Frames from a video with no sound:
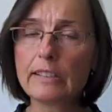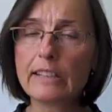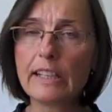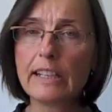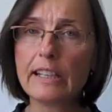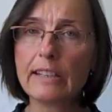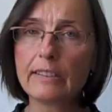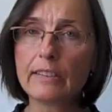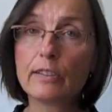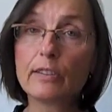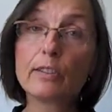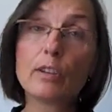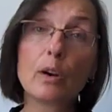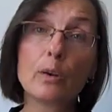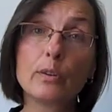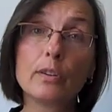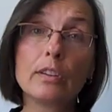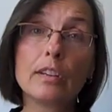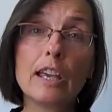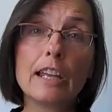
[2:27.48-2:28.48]
is
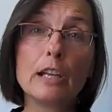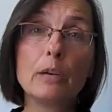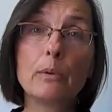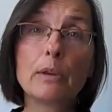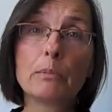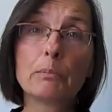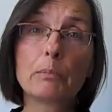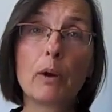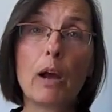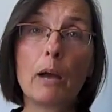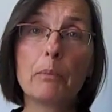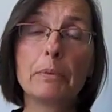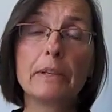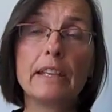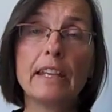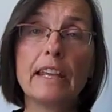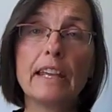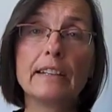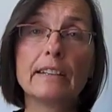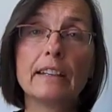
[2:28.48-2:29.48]
associated with
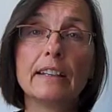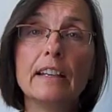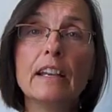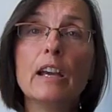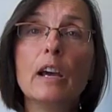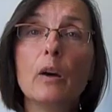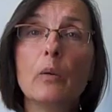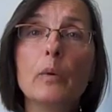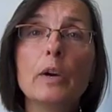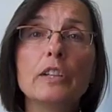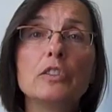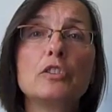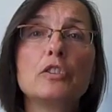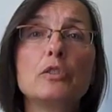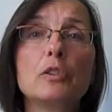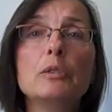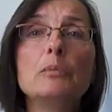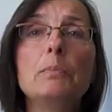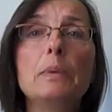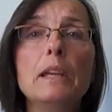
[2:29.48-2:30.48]
propaganda, which
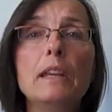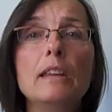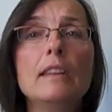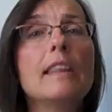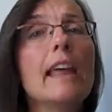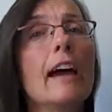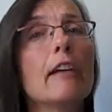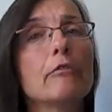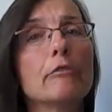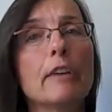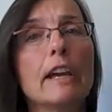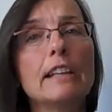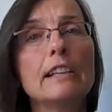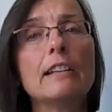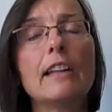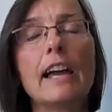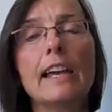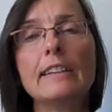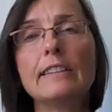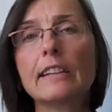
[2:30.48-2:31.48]
should be that red
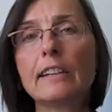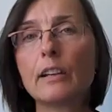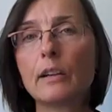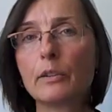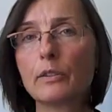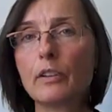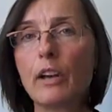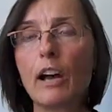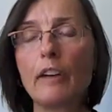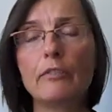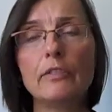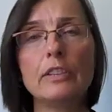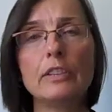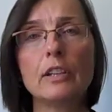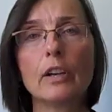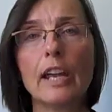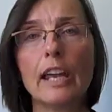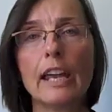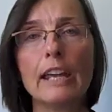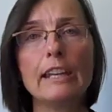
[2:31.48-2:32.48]
light that goes off in
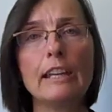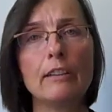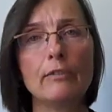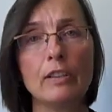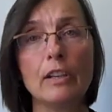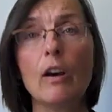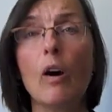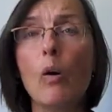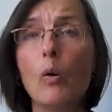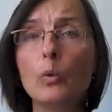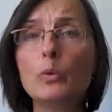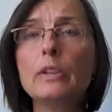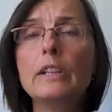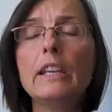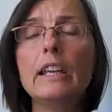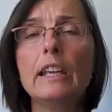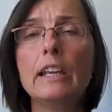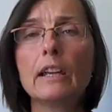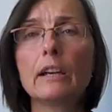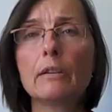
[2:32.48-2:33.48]
your head if you're only
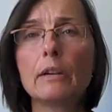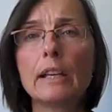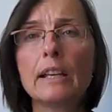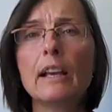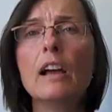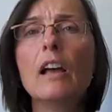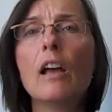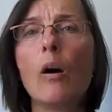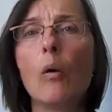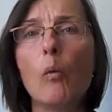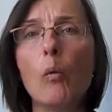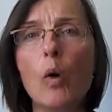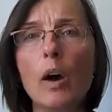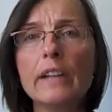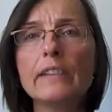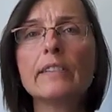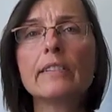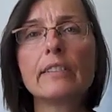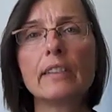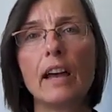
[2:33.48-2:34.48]
hearing
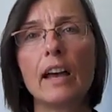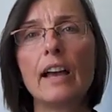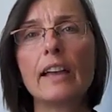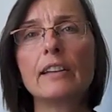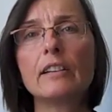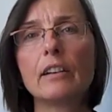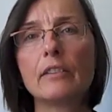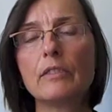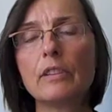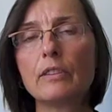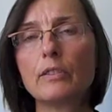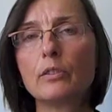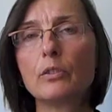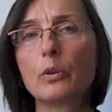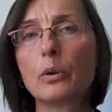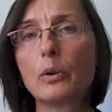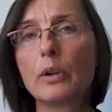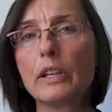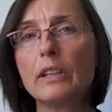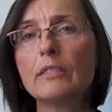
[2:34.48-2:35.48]
one side of the
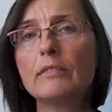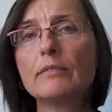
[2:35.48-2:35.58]
story.